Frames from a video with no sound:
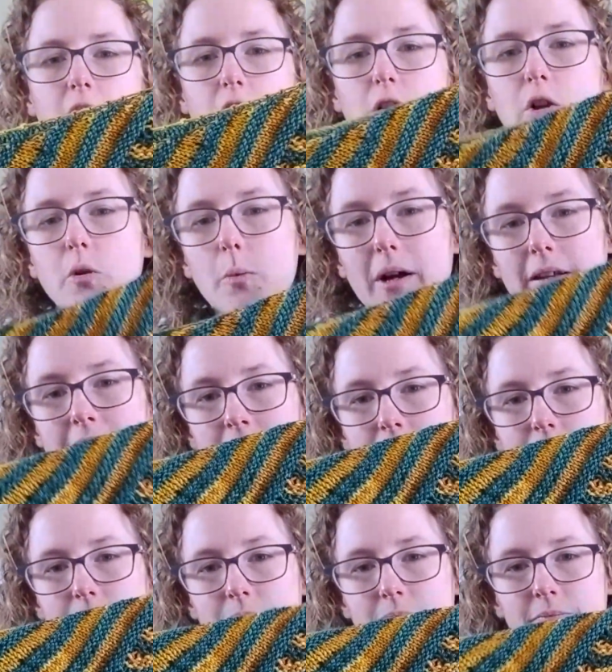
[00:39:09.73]
Clue 1,
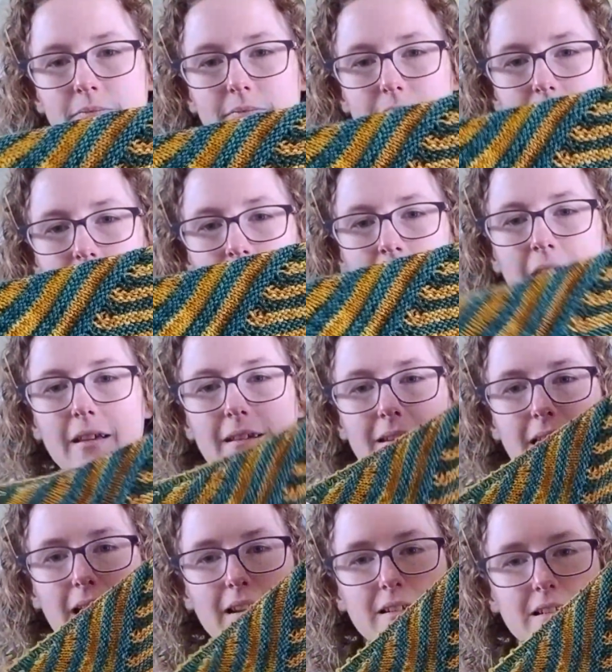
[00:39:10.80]

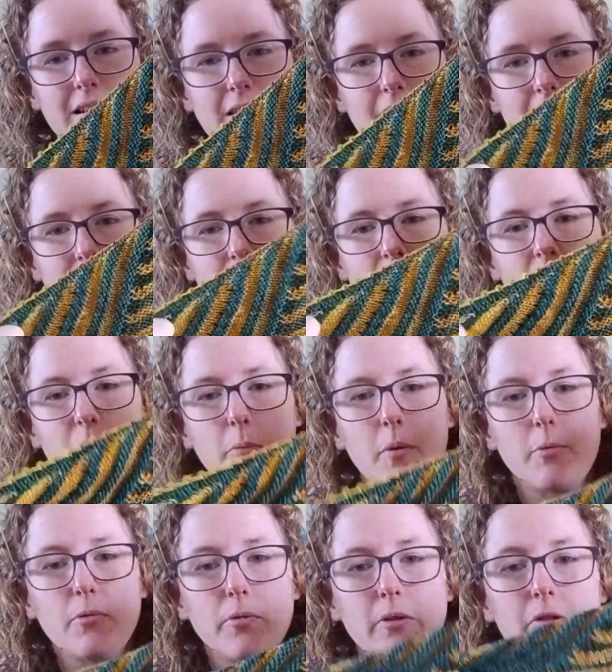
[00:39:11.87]
down to the end of those
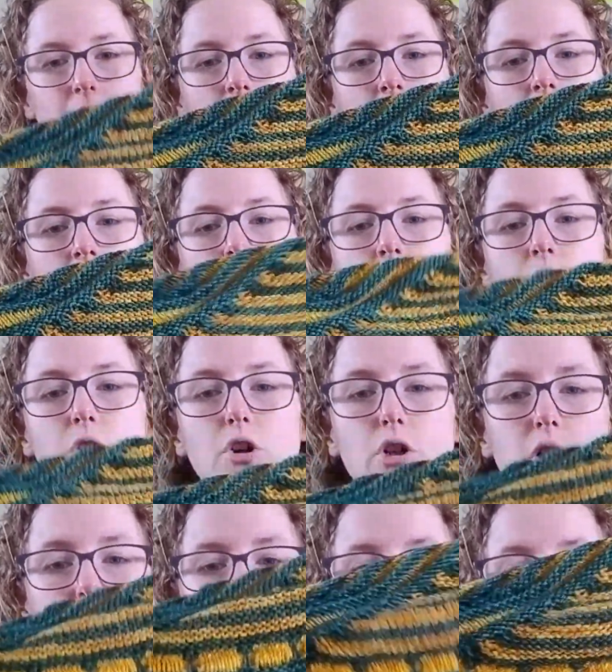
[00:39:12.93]
bobbles.
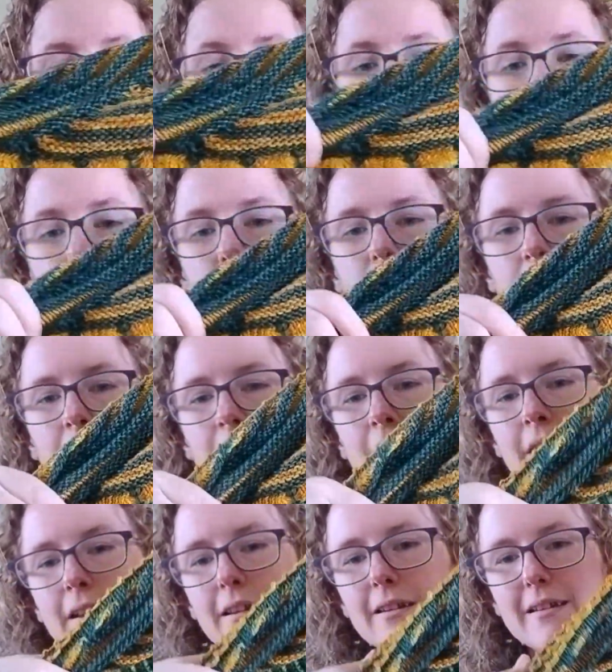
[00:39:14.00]
Clue 2,
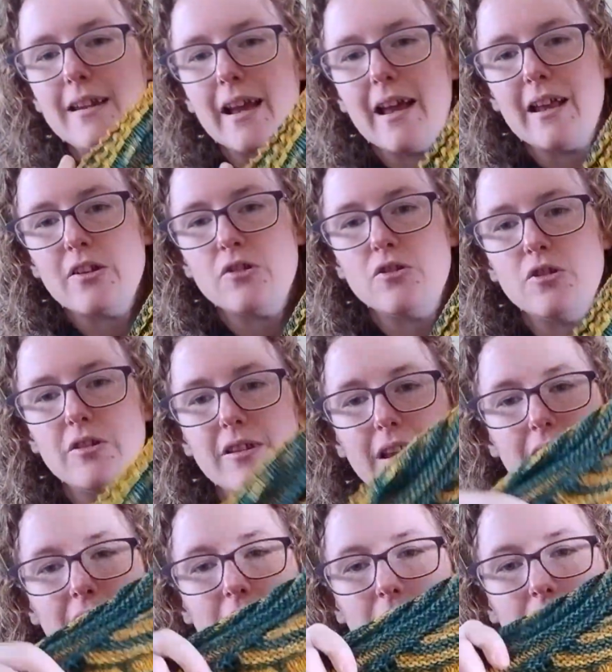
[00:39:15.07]
down to
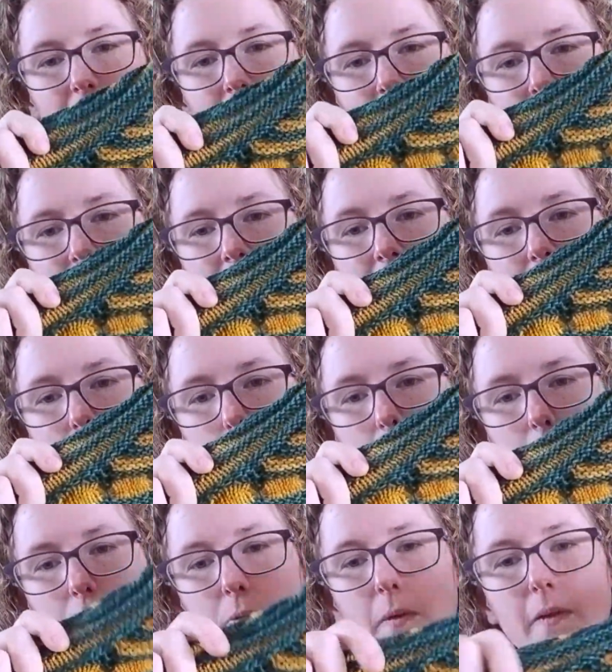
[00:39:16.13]
the end of the next
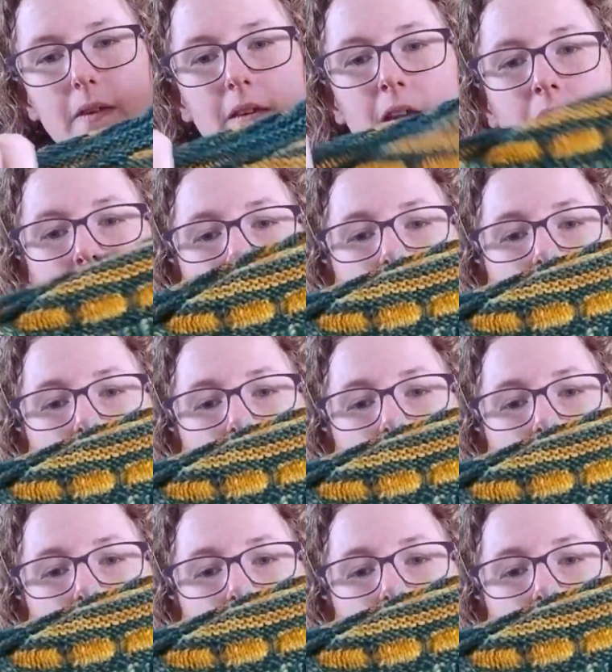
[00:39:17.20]
bobbles.